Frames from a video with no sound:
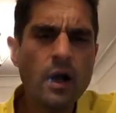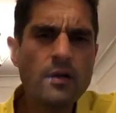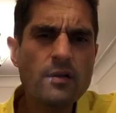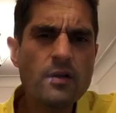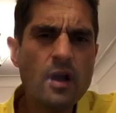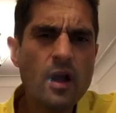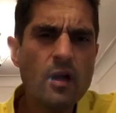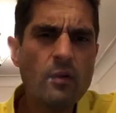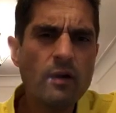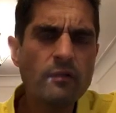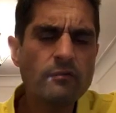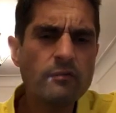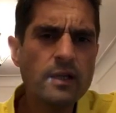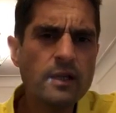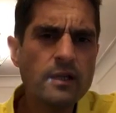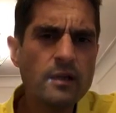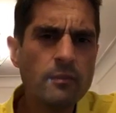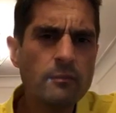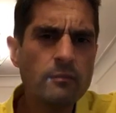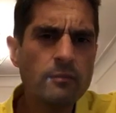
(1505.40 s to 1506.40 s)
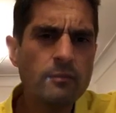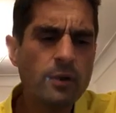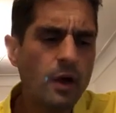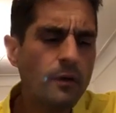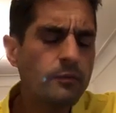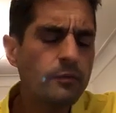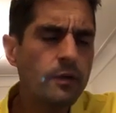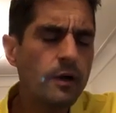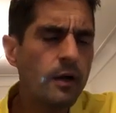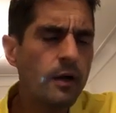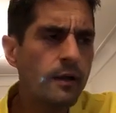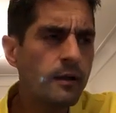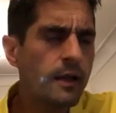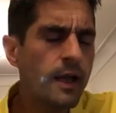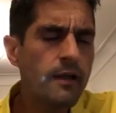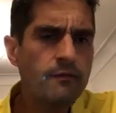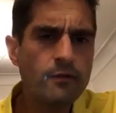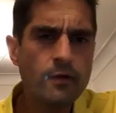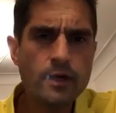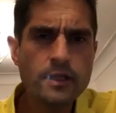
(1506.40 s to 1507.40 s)
No, I haven't really done. I
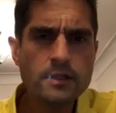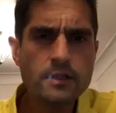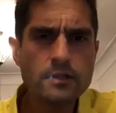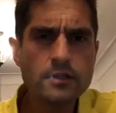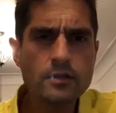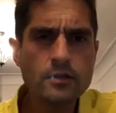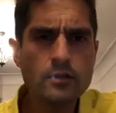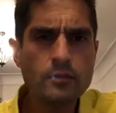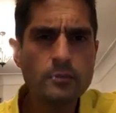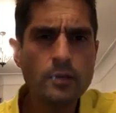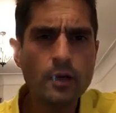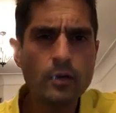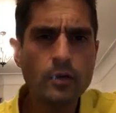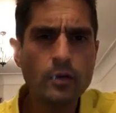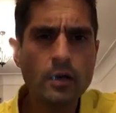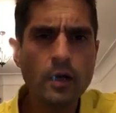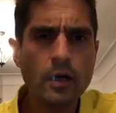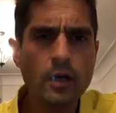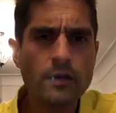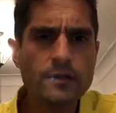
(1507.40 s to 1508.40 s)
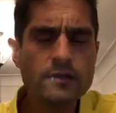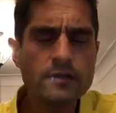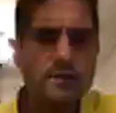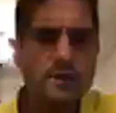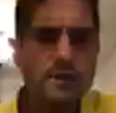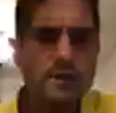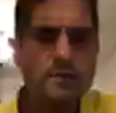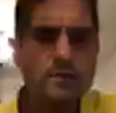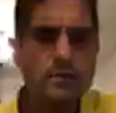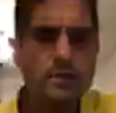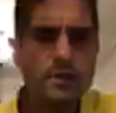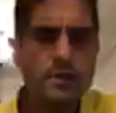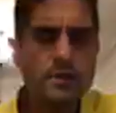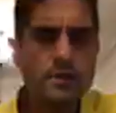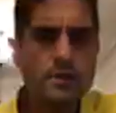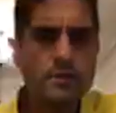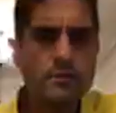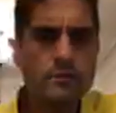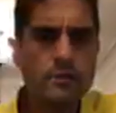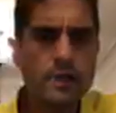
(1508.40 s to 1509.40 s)
get invited to do podcasts, and that's all I
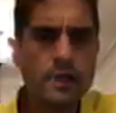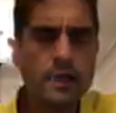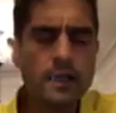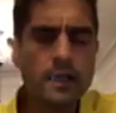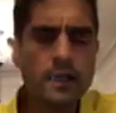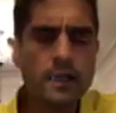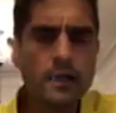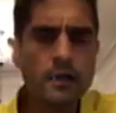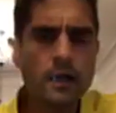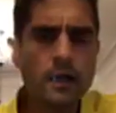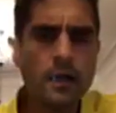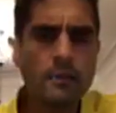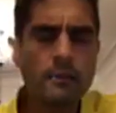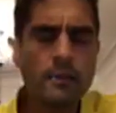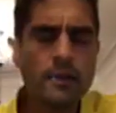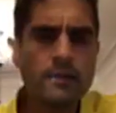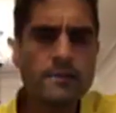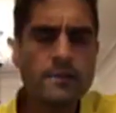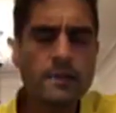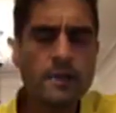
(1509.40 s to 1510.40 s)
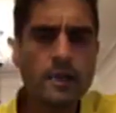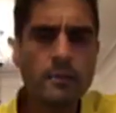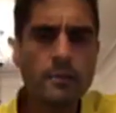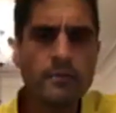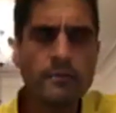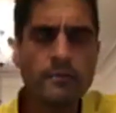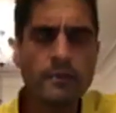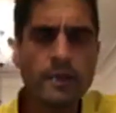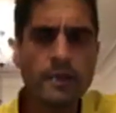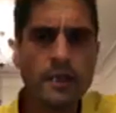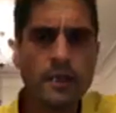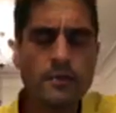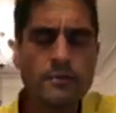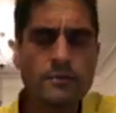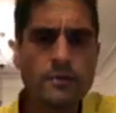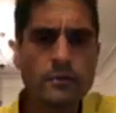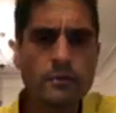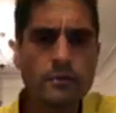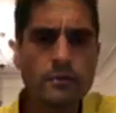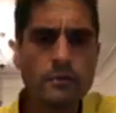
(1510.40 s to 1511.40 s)
do really. And there's a couple of
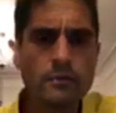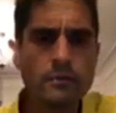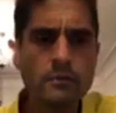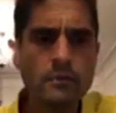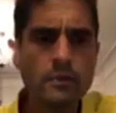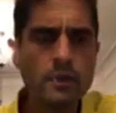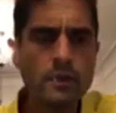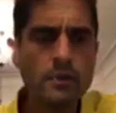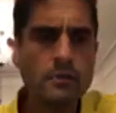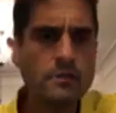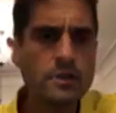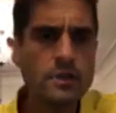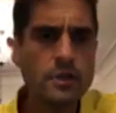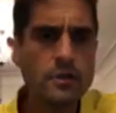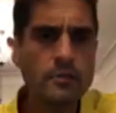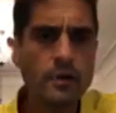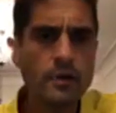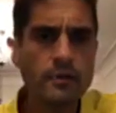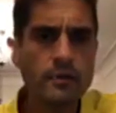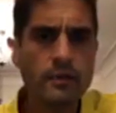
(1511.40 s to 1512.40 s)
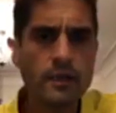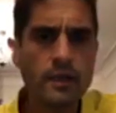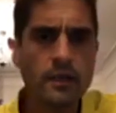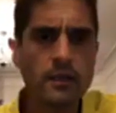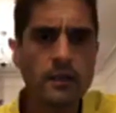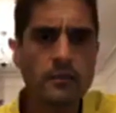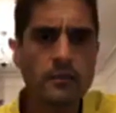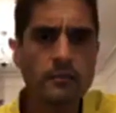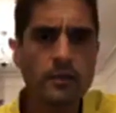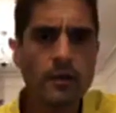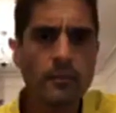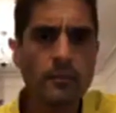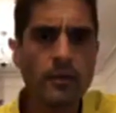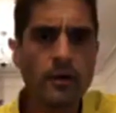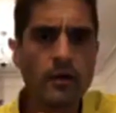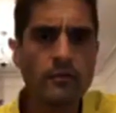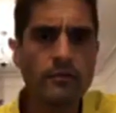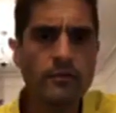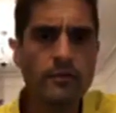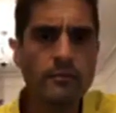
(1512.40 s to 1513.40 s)
videos on YouTube, I think. But
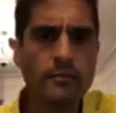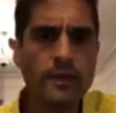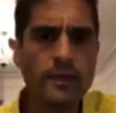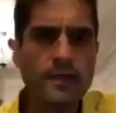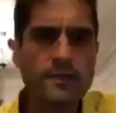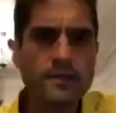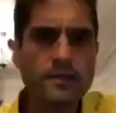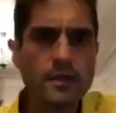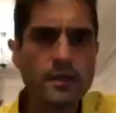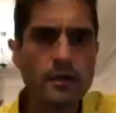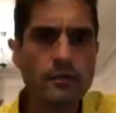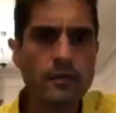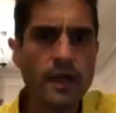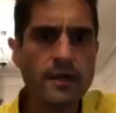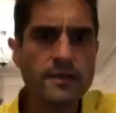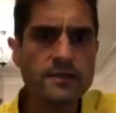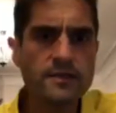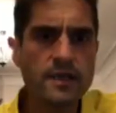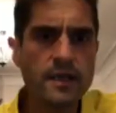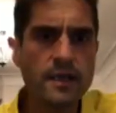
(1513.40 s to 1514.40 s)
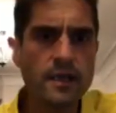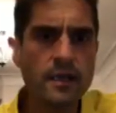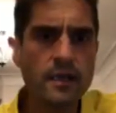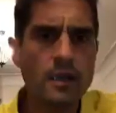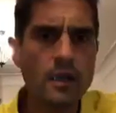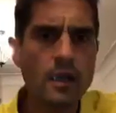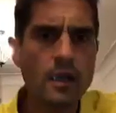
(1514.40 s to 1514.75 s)
apart from this, no, that's it.